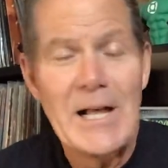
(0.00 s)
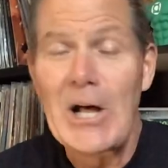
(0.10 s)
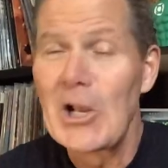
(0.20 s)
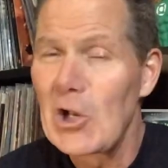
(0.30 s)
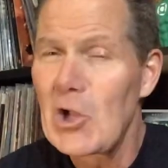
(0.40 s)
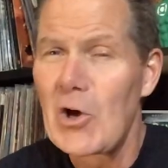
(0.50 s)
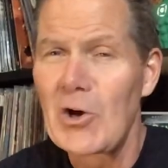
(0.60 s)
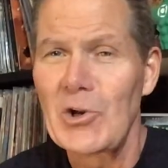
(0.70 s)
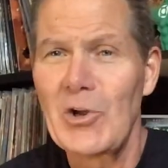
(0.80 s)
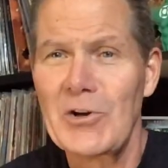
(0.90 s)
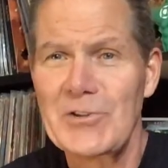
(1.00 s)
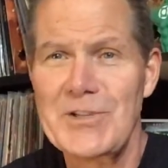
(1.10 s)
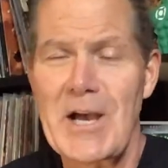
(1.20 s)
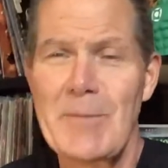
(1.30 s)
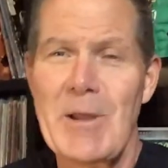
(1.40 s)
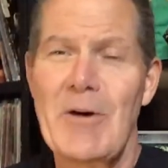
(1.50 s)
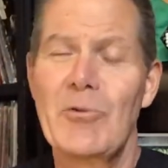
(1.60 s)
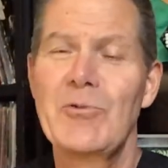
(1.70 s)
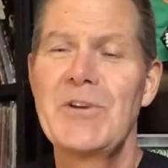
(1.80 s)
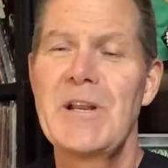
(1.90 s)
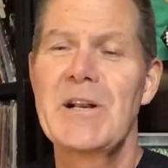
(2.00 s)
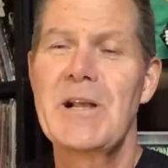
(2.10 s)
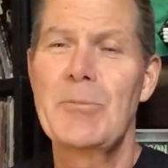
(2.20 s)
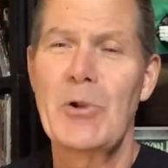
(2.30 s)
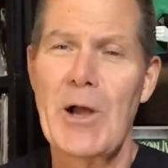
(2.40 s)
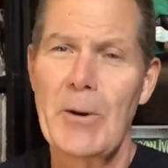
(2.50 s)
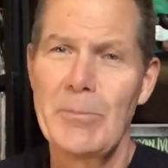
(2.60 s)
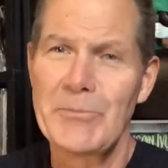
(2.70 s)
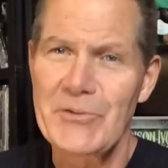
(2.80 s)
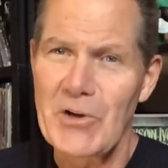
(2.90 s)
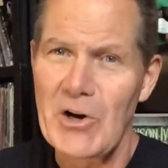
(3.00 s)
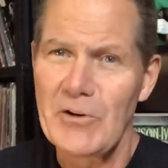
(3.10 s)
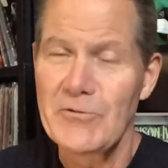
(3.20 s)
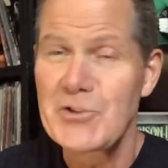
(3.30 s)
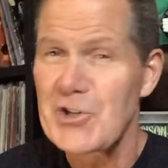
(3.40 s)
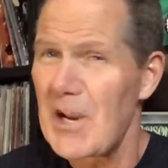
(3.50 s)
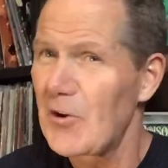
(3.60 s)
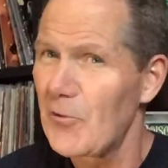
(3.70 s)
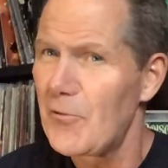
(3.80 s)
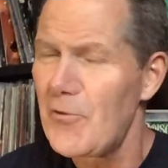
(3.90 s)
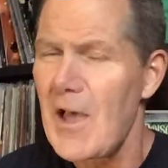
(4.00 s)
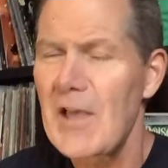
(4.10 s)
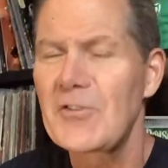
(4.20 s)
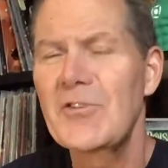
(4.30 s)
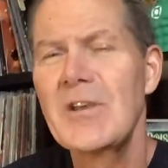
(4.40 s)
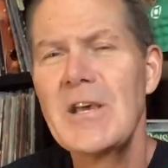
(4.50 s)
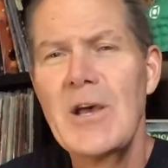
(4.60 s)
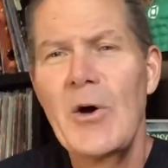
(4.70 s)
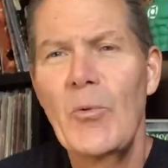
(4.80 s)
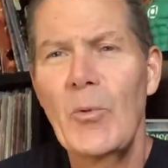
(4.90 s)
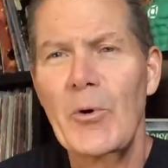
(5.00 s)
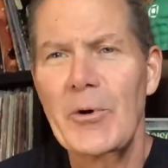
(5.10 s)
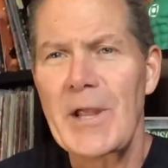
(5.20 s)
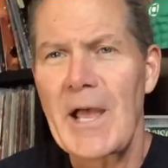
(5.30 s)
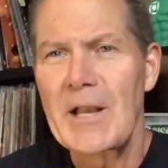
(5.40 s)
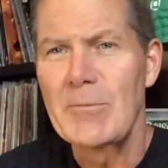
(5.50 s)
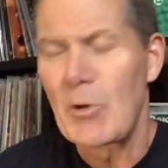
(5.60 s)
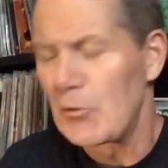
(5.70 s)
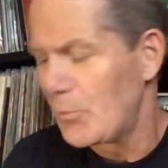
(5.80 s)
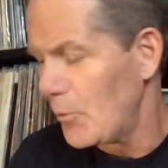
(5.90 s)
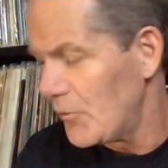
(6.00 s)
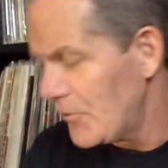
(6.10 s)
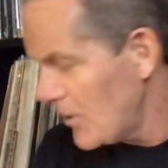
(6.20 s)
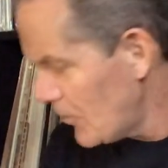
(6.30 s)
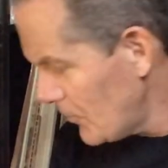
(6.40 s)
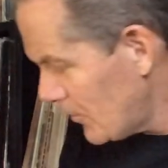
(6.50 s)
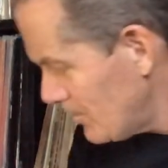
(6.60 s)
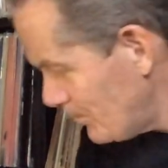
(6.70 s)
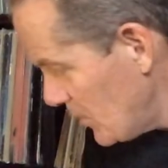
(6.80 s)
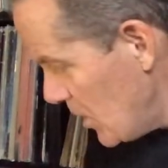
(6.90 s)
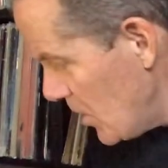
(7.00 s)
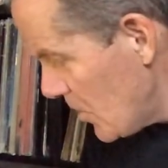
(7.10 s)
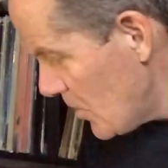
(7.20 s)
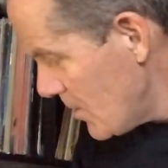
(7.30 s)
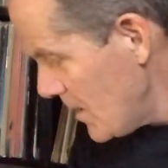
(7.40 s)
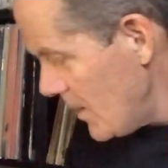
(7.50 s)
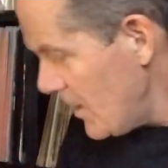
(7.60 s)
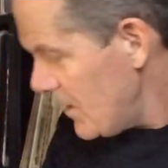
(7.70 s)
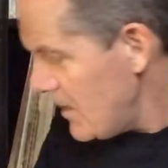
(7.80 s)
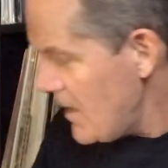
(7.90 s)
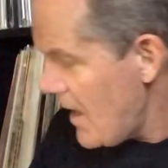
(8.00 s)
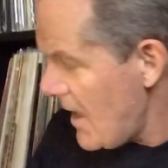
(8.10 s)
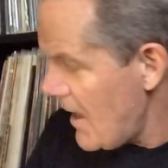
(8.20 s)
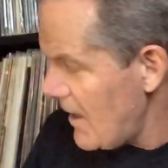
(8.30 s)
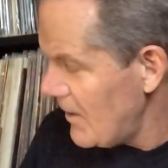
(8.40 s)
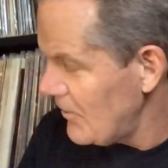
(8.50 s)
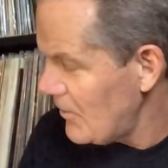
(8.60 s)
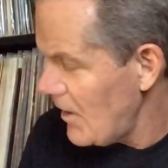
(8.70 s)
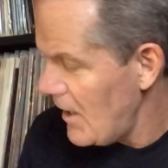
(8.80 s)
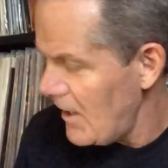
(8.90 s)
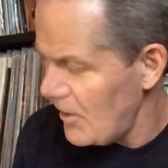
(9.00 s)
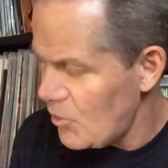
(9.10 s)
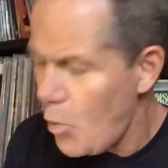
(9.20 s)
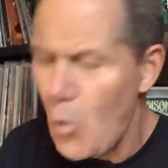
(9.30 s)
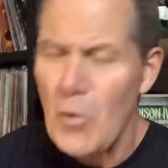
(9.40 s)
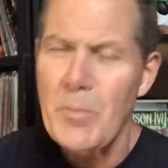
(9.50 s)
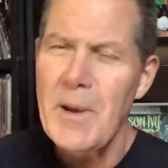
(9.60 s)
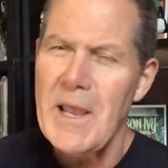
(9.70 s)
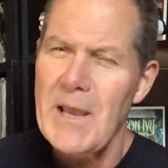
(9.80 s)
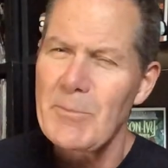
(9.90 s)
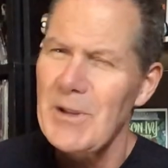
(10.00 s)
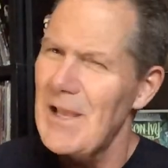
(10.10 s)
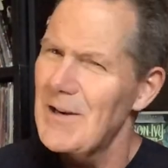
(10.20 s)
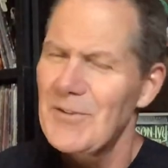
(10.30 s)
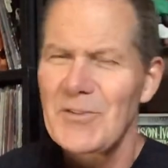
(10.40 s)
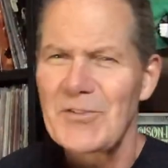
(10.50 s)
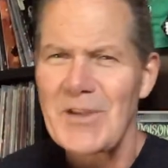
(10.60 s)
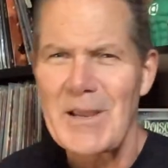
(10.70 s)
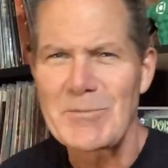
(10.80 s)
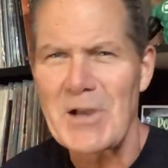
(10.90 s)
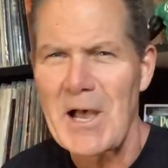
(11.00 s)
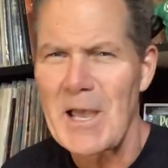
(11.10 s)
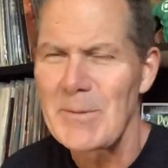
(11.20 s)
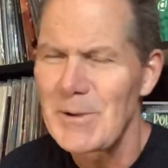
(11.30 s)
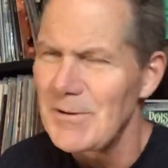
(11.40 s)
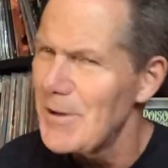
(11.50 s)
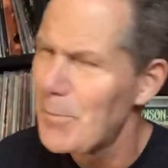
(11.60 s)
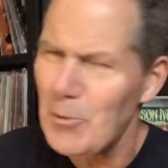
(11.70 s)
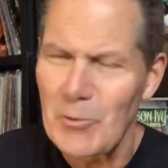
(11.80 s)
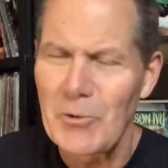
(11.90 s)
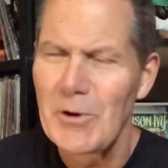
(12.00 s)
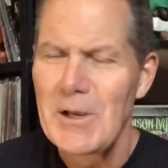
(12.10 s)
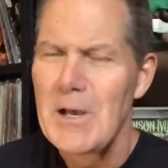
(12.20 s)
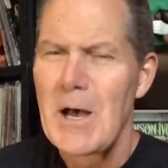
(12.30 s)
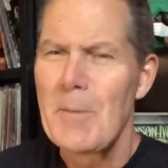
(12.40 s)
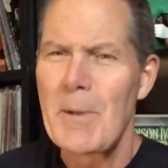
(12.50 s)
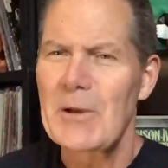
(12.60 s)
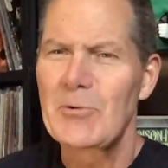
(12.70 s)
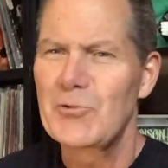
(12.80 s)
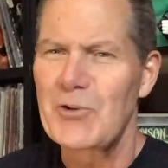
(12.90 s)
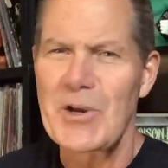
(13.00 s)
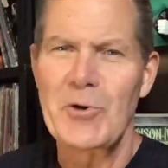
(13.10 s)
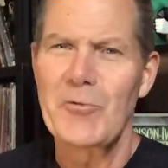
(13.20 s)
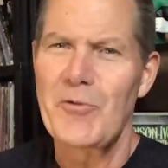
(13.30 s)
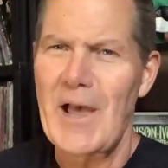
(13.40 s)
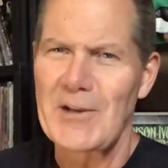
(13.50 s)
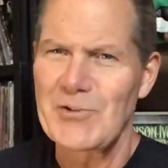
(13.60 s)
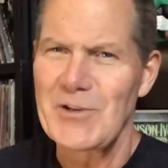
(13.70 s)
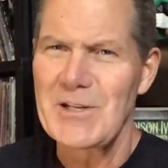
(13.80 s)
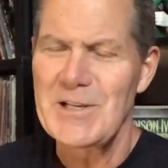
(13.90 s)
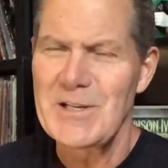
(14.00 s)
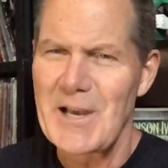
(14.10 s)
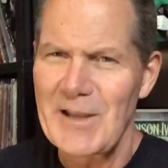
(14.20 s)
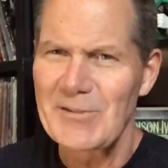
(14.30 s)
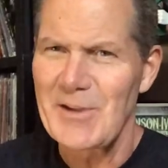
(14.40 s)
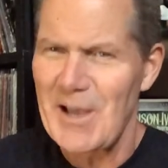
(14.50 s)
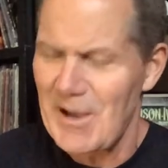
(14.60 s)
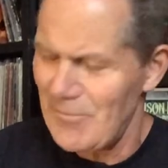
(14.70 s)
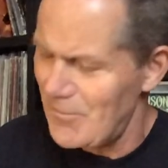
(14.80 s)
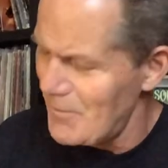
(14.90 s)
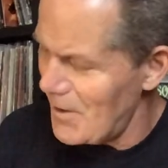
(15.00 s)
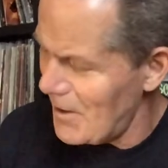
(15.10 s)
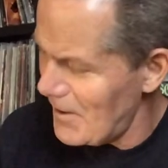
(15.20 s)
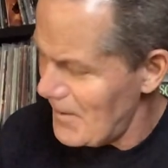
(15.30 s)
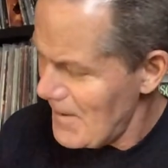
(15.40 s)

a long, long time now. Of course, he did a couple albums of Schenker Fest where he had multiple singers. Here, he has a core band, but yet at the same time in typical Michael Schenker fashion, he has to have uh,